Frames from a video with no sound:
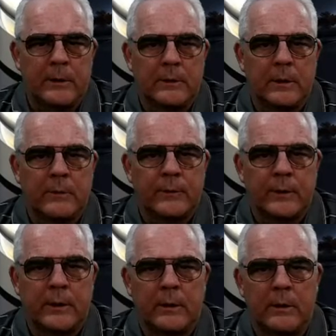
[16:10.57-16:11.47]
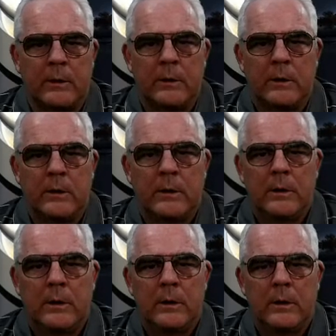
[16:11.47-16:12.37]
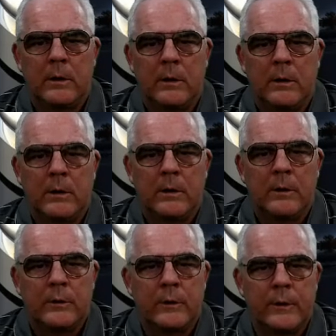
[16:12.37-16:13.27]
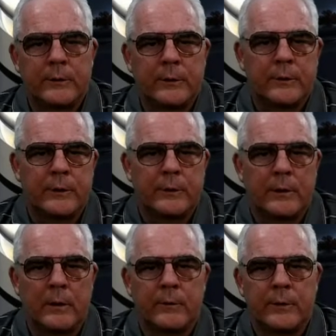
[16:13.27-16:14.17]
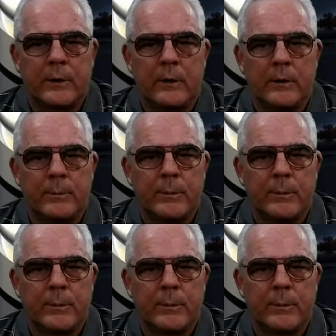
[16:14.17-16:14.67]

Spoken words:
dovetail. So this is the dovetail.